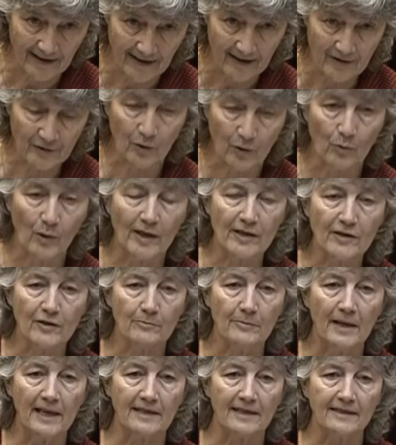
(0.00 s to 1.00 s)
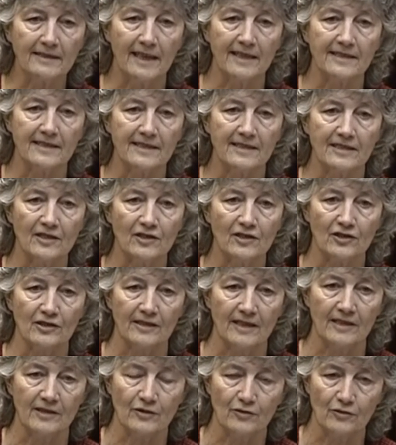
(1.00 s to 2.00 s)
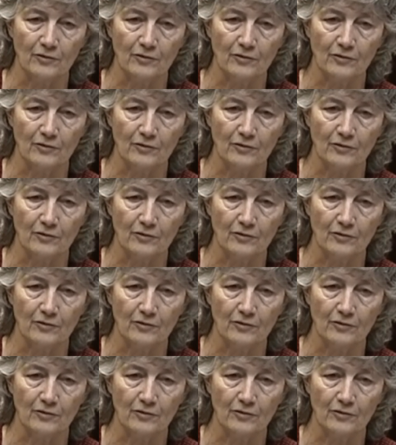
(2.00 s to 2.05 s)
So why you're making that decision that it